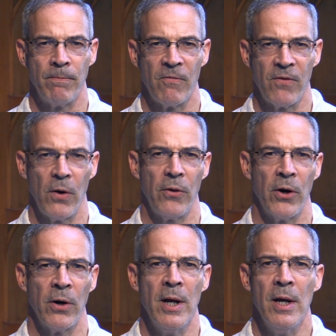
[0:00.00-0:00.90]

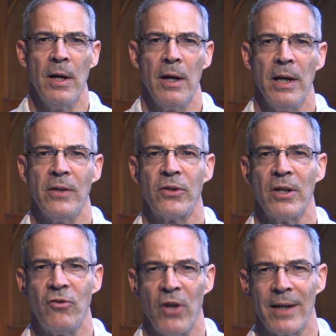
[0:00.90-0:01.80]
Further, he
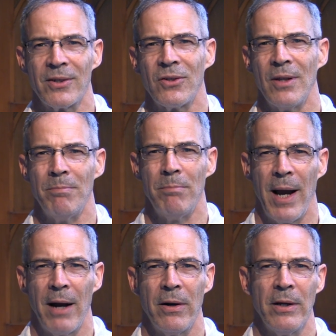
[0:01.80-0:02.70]
suggests that
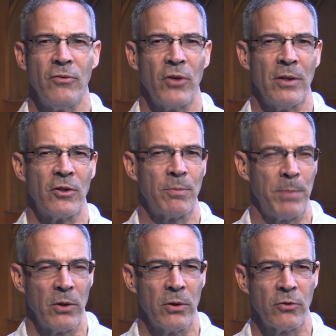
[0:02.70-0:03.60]
marriage and
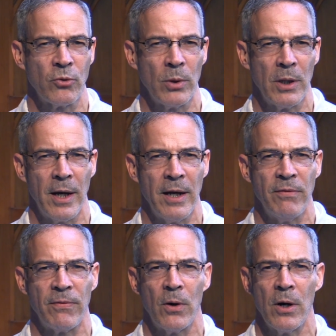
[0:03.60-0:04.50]
spiritual
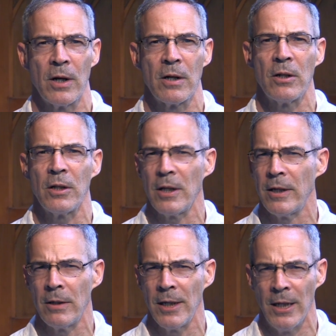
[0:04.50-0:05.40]
life are
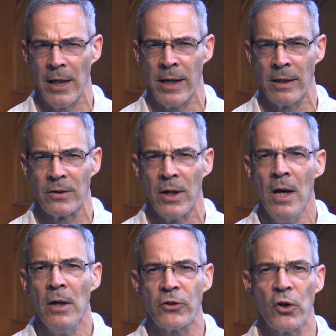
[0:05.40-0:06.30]
clearly linked,
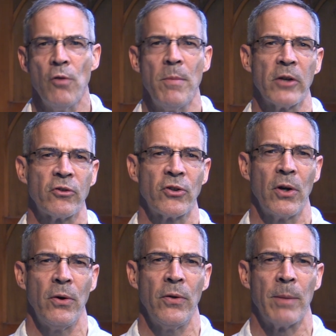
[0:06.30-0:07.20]
so much
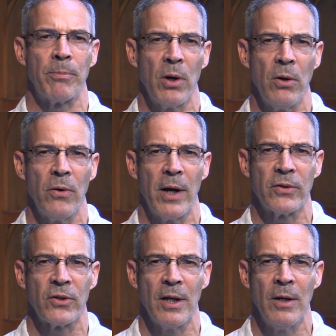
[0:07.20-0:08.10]
so that
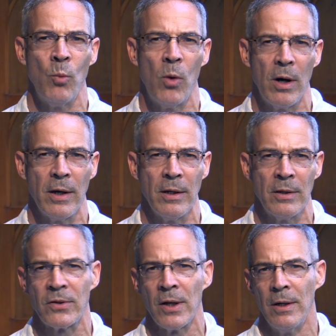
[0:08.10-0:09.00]
progress in one
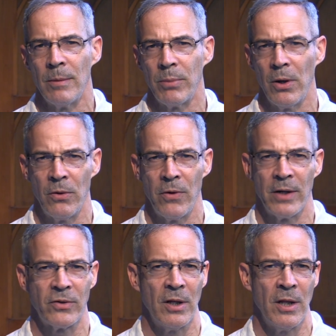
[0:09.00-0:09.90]
is
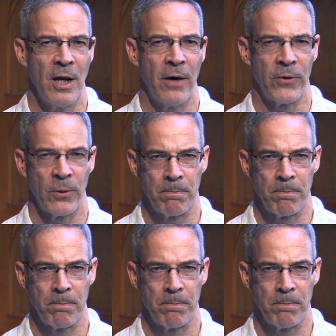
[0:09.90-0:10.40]
progress in the other.